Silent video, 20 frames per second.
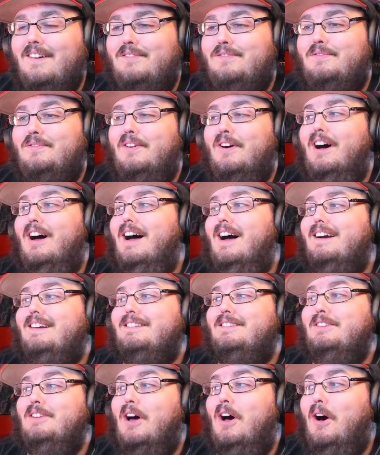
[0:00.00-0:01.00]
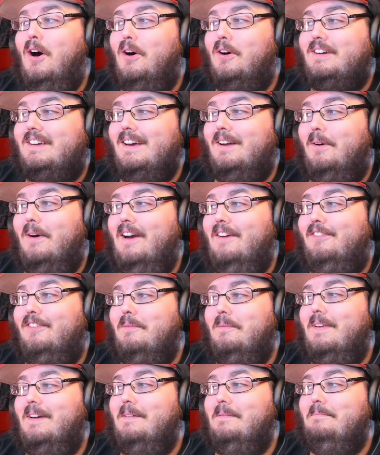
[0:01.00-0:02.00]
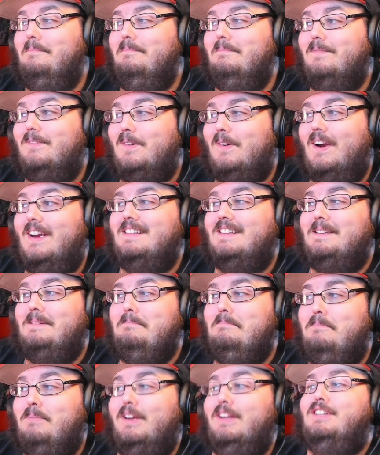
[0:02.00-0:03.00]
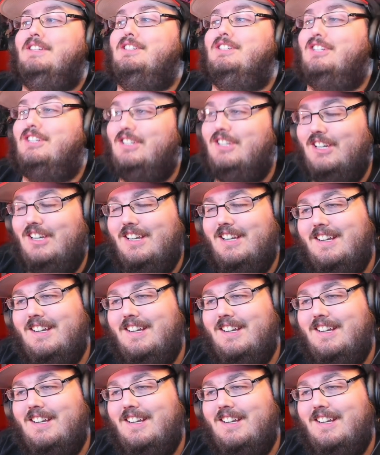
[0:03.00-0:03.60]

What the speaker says: Fuck no! Get away from him, crazy bitch!